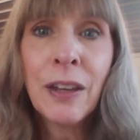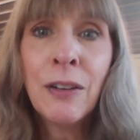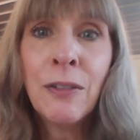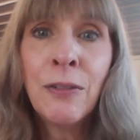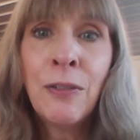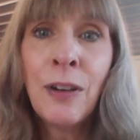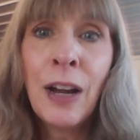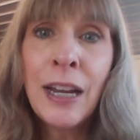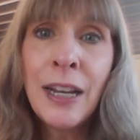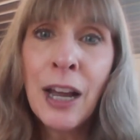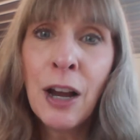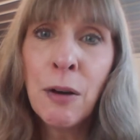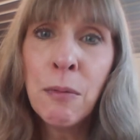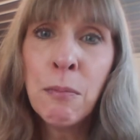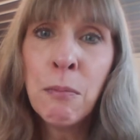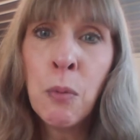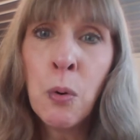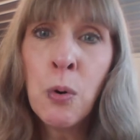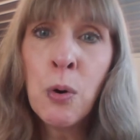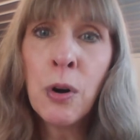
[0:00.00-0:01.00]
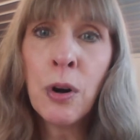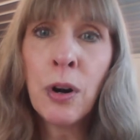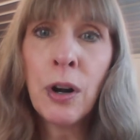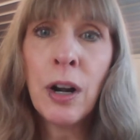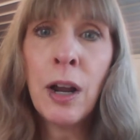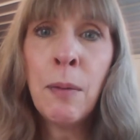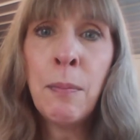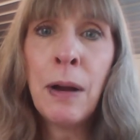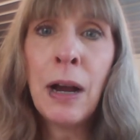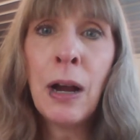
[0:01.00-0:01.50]
Find out more
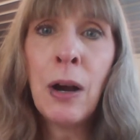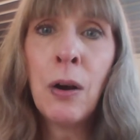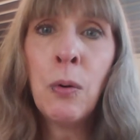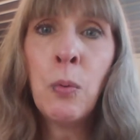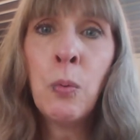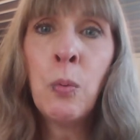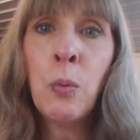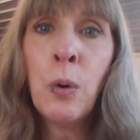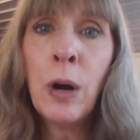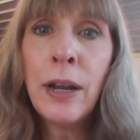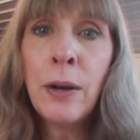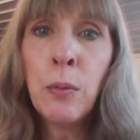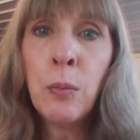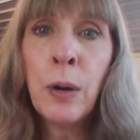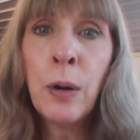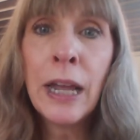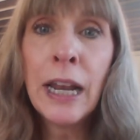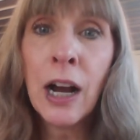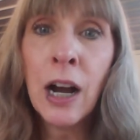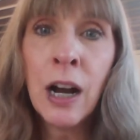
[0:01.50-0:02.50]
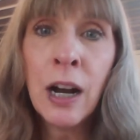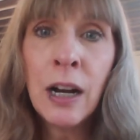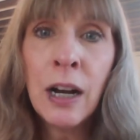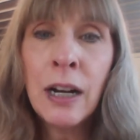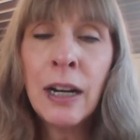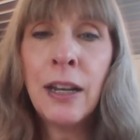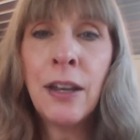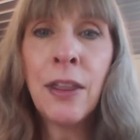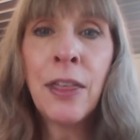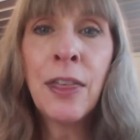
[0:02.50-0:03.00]
about what went
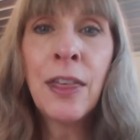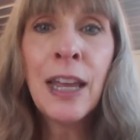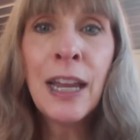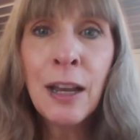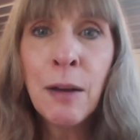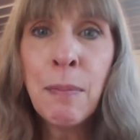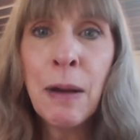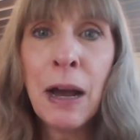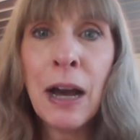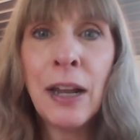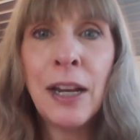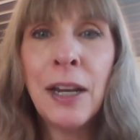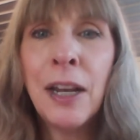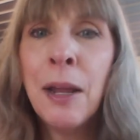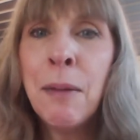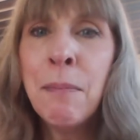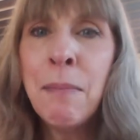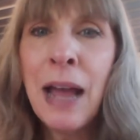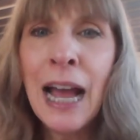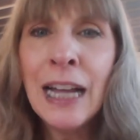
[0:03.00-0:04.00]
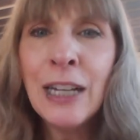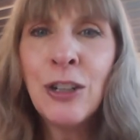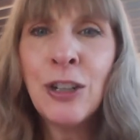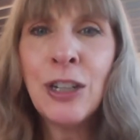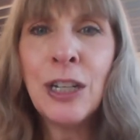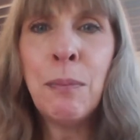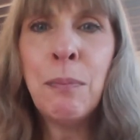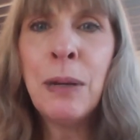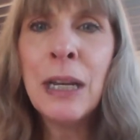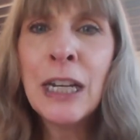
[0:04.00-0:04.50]
on. Think about it. Imagine
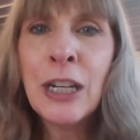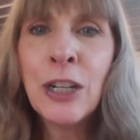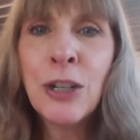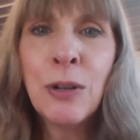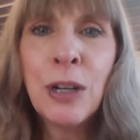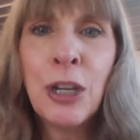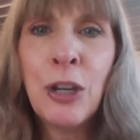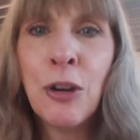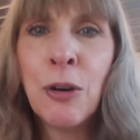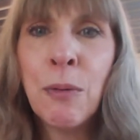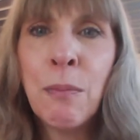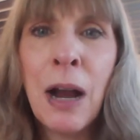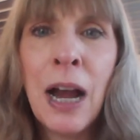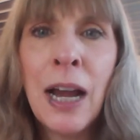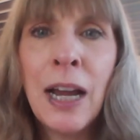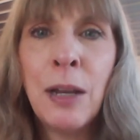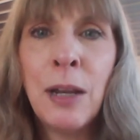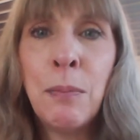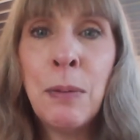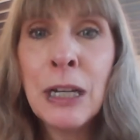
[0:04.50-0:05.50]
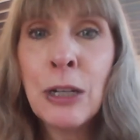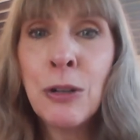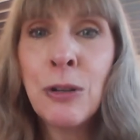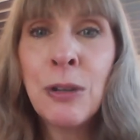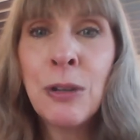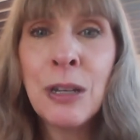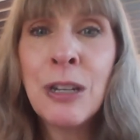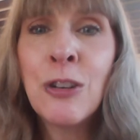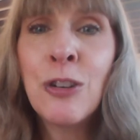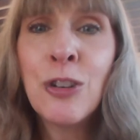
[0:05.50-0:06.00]
it. Picture it in your mind. Picture
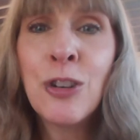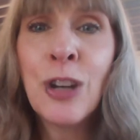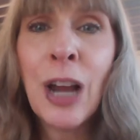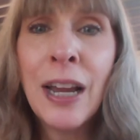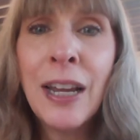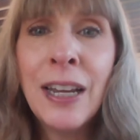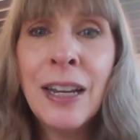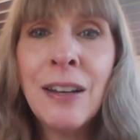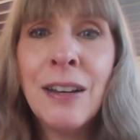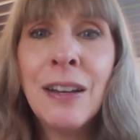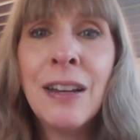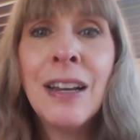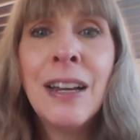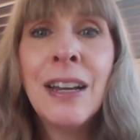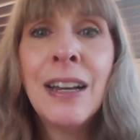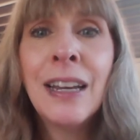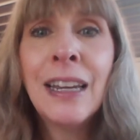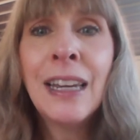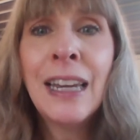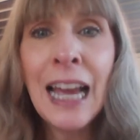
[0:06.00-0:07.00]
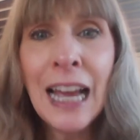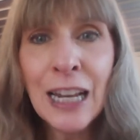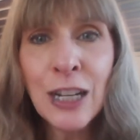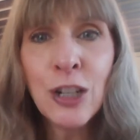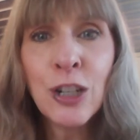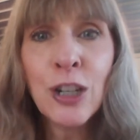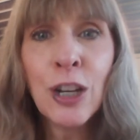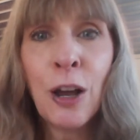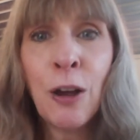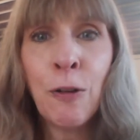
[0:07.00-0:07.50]
this giant
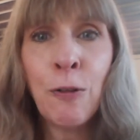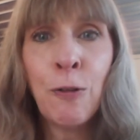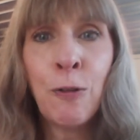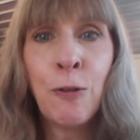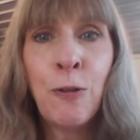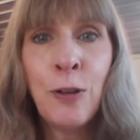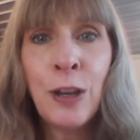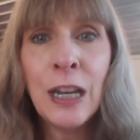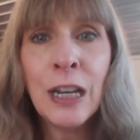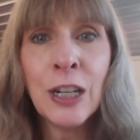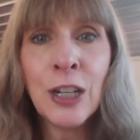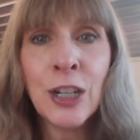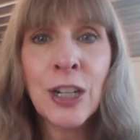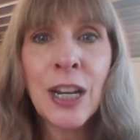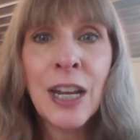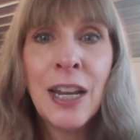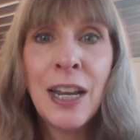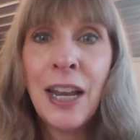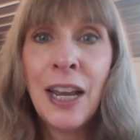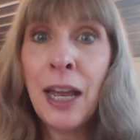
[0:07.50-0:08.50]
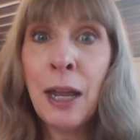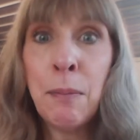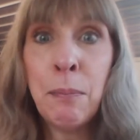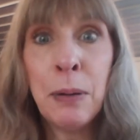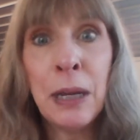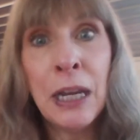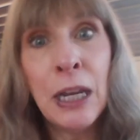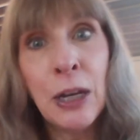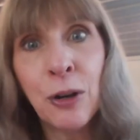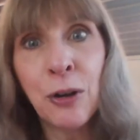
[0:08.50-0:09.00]
catch of fish and
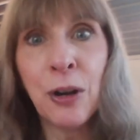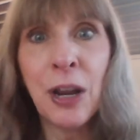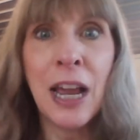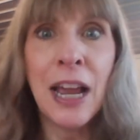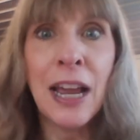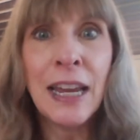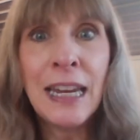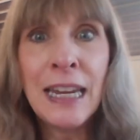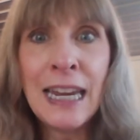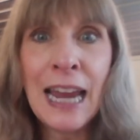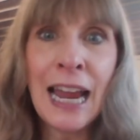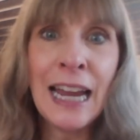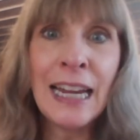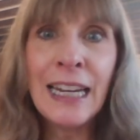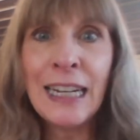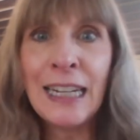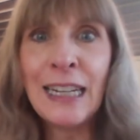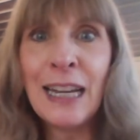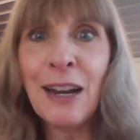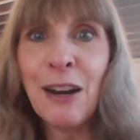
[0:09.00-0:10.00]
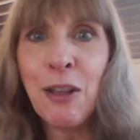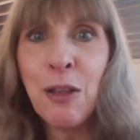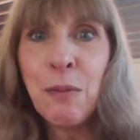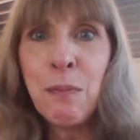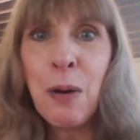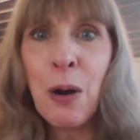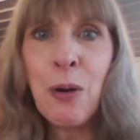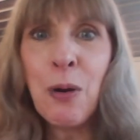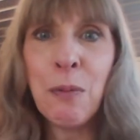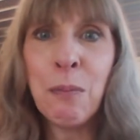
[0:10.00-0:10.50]
Peter yanking it out of the
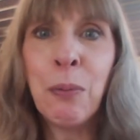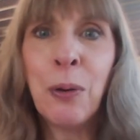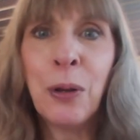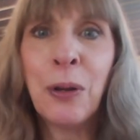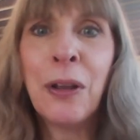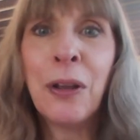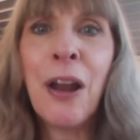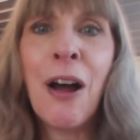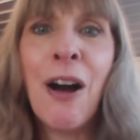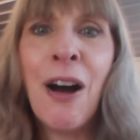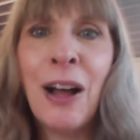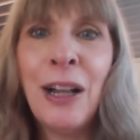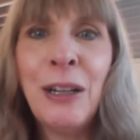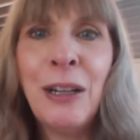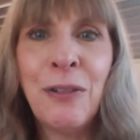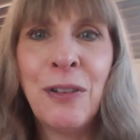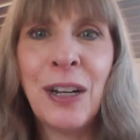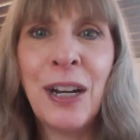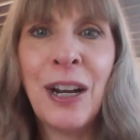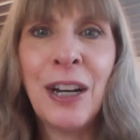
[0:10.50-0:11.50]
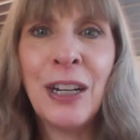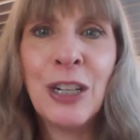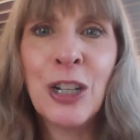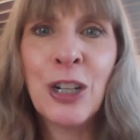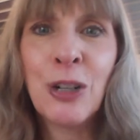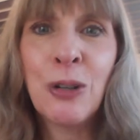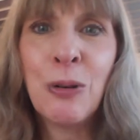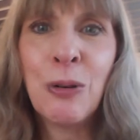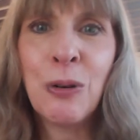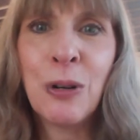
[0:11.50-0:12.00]
boat and pulling all of it on
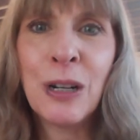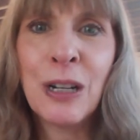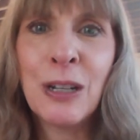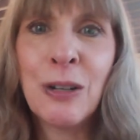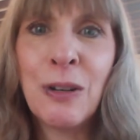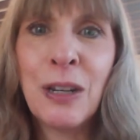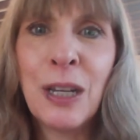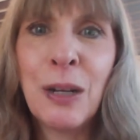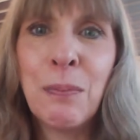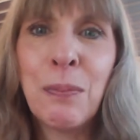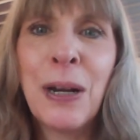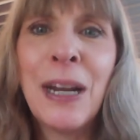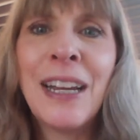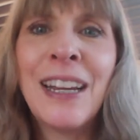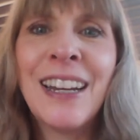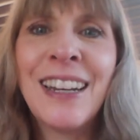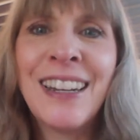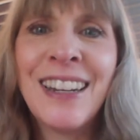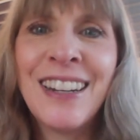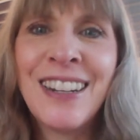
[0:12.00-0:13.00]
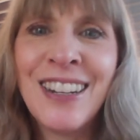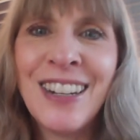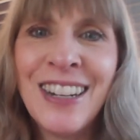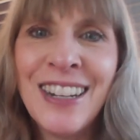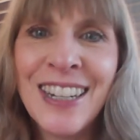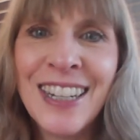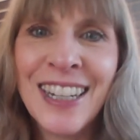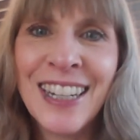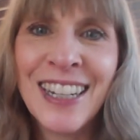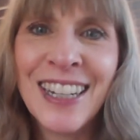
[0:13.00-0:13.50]
shore so he could bring it to
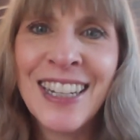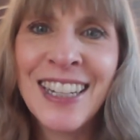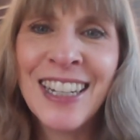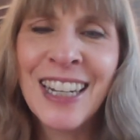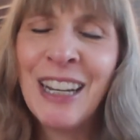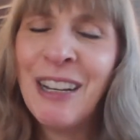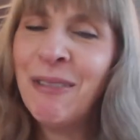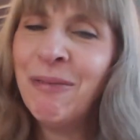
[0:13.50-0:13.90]
Jesus.